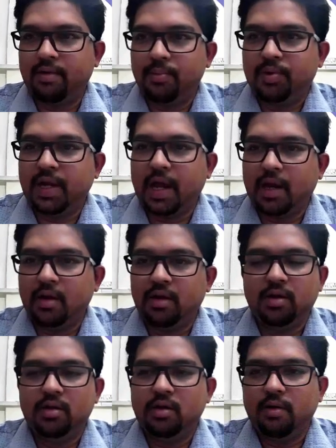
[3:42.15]
like from
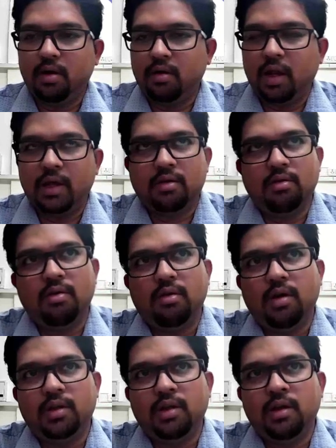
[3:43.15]
10,
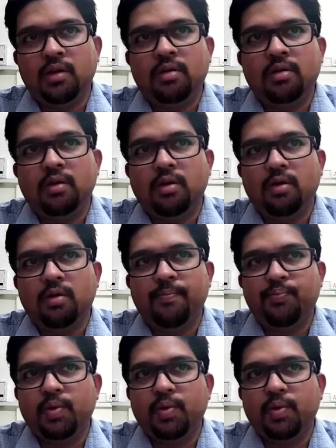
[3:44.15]
like I think